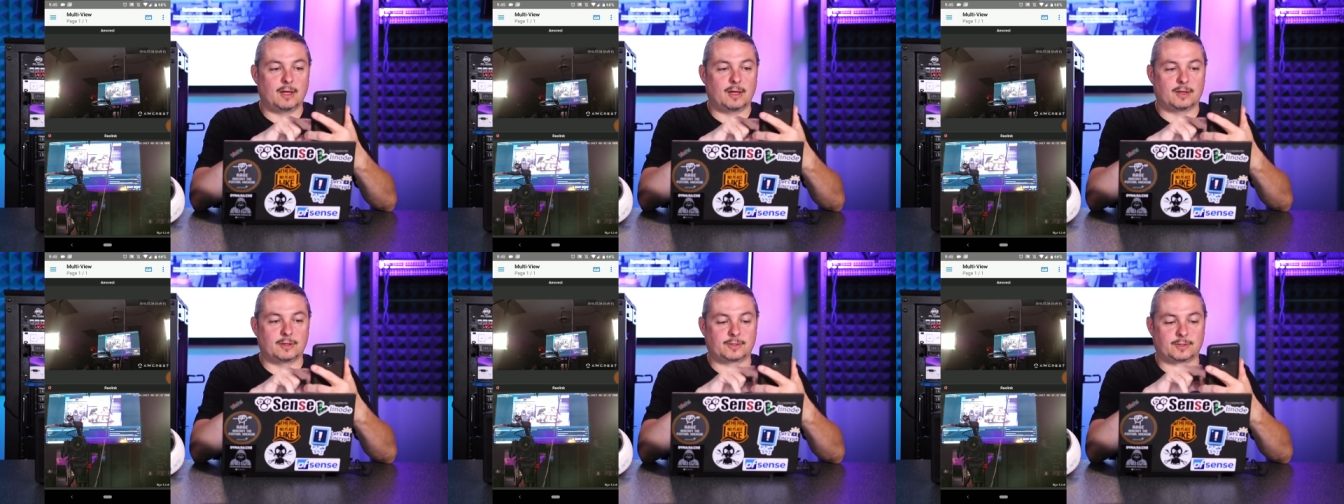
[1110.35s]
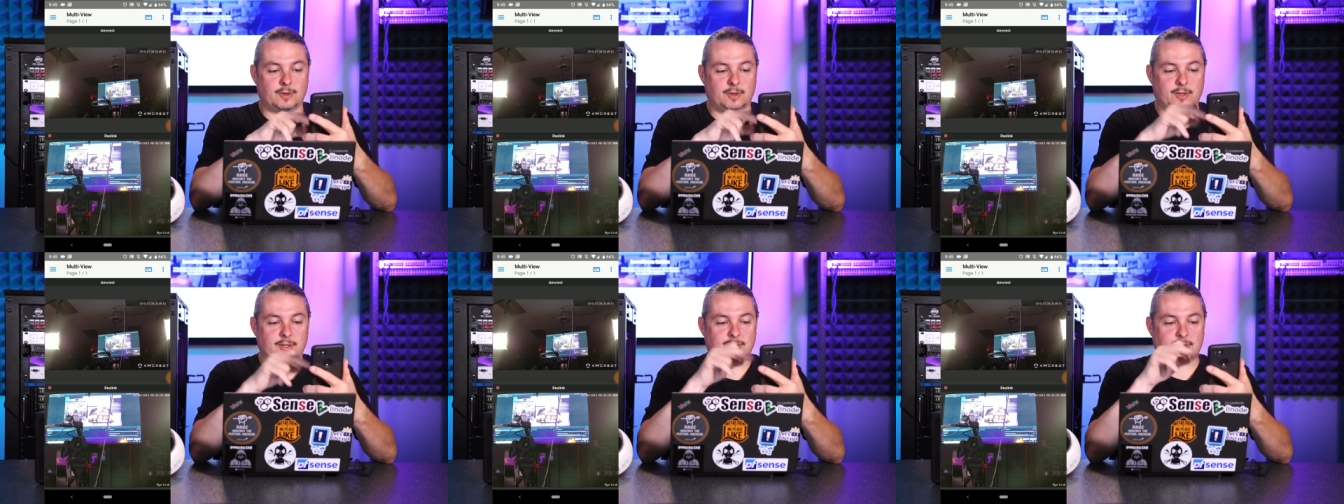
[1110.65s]

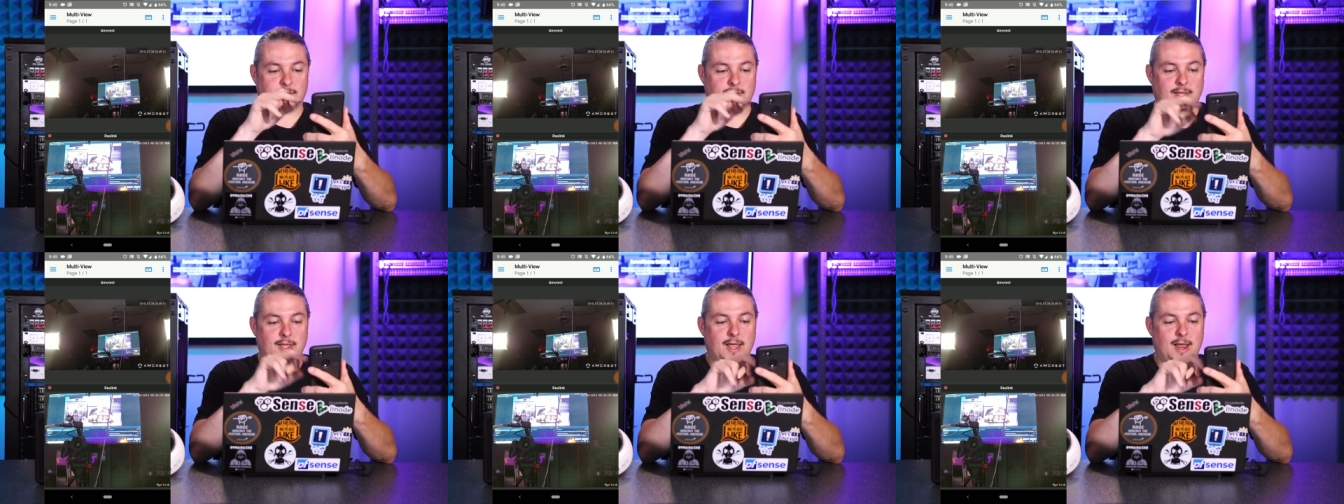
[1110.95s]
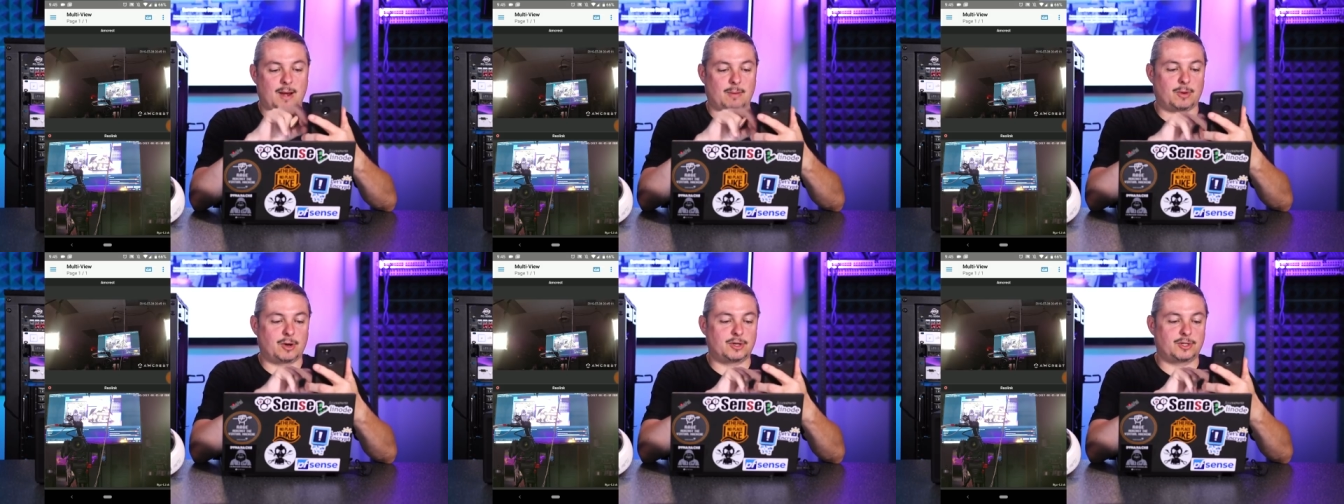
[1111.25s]
So you can see the
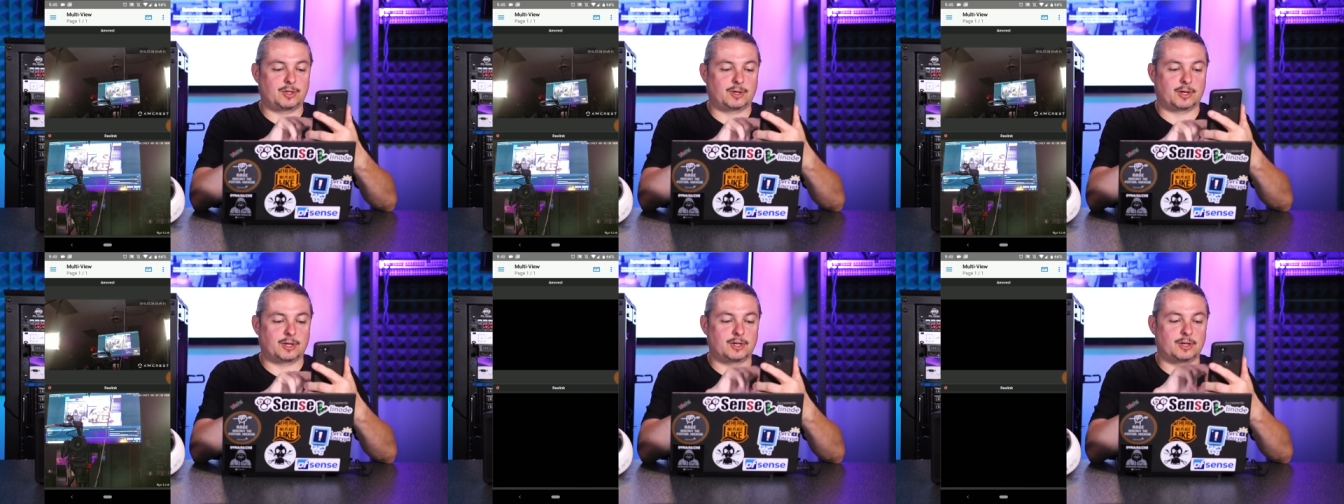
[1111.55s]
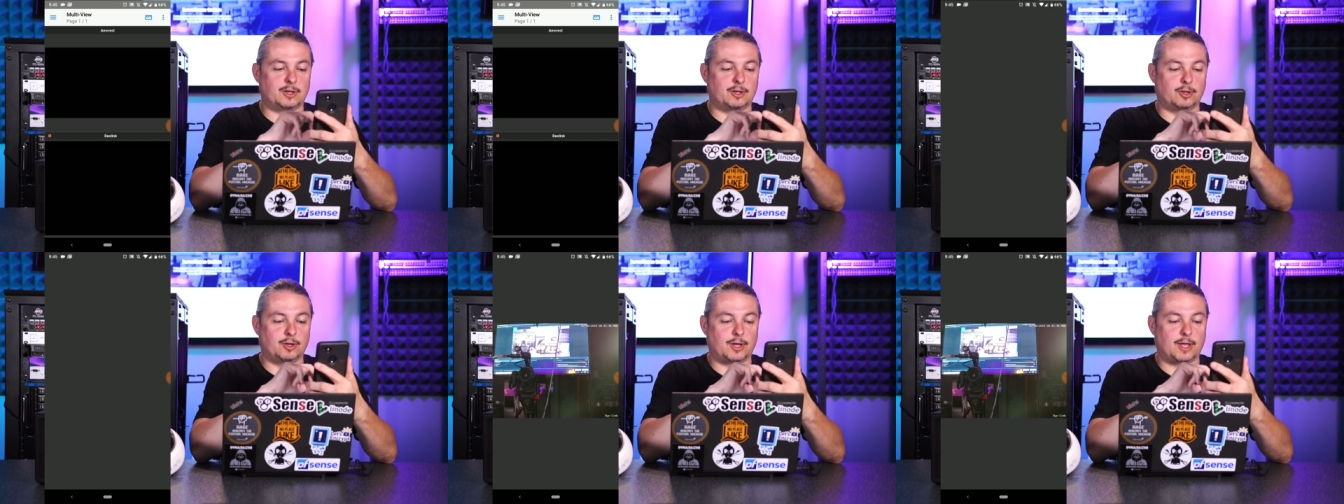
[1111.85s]
cameras, you
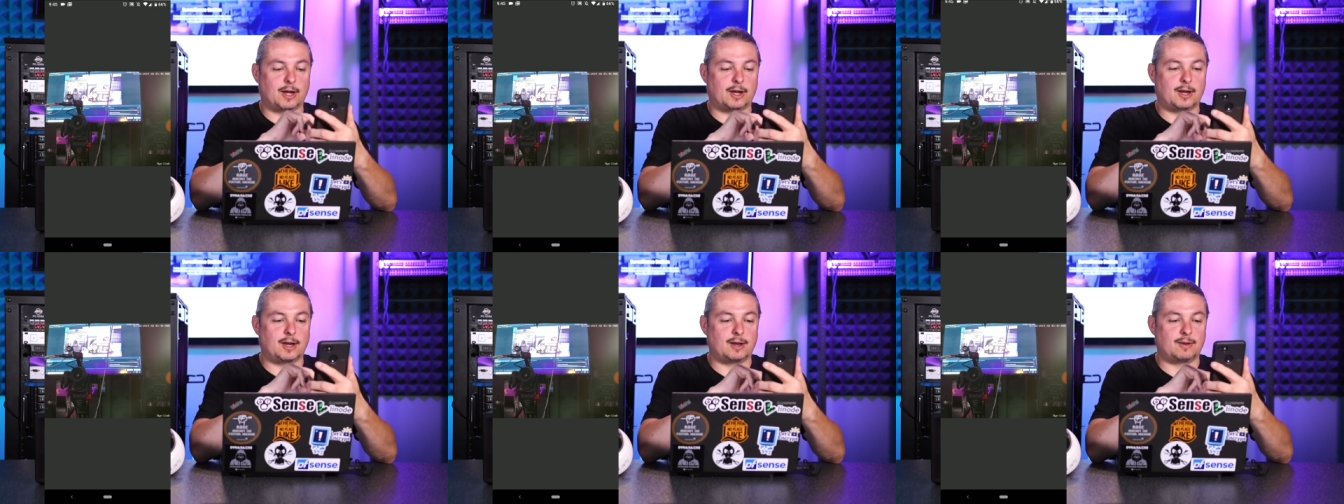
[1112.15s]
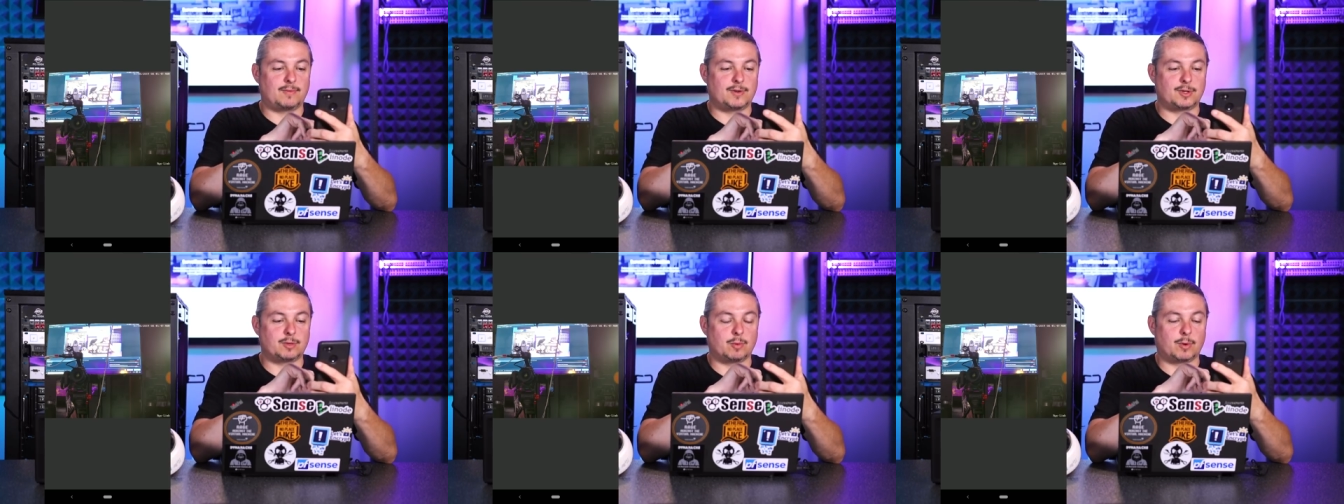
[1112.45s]
can look at an
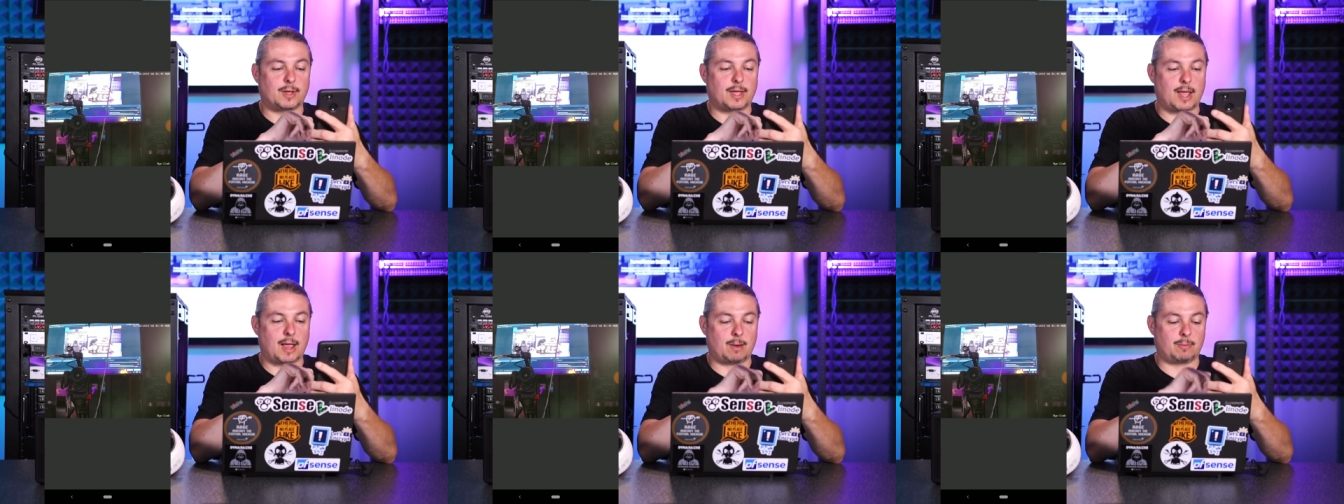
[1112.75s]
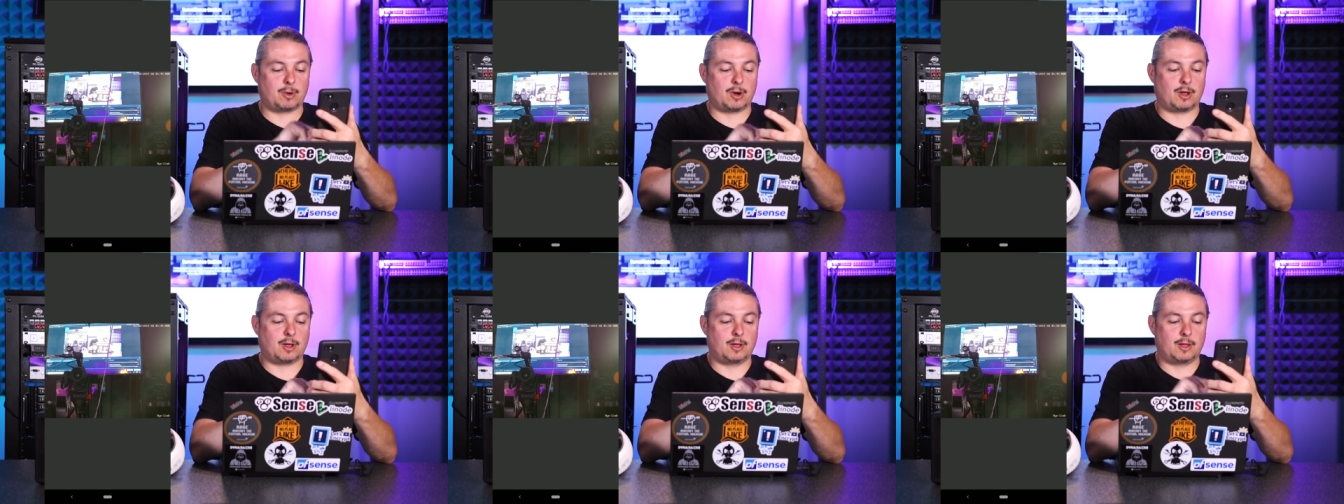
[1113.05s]
individual
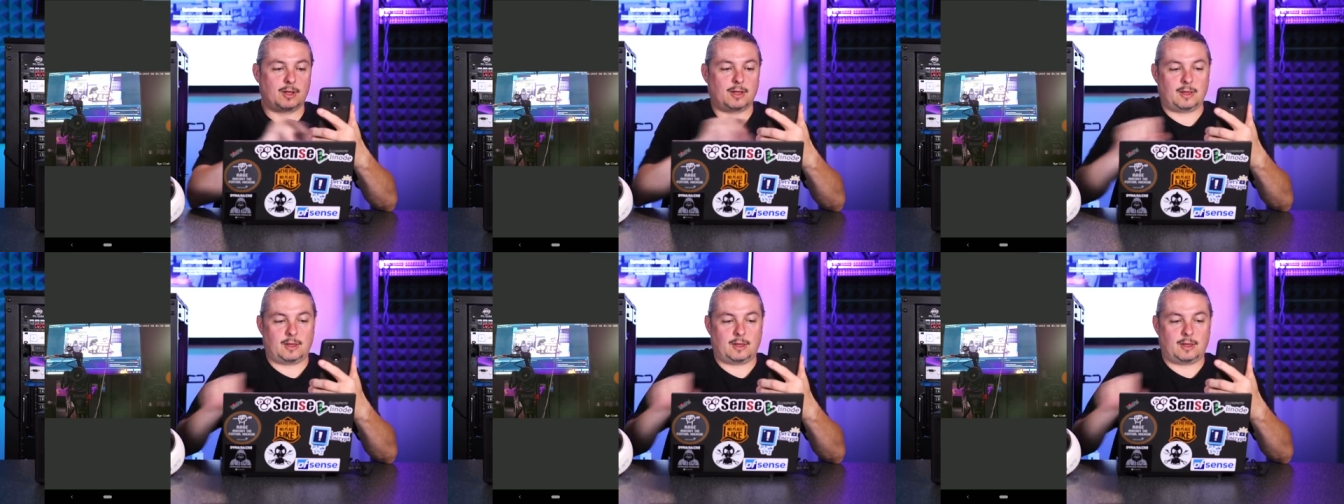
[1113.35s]
camera,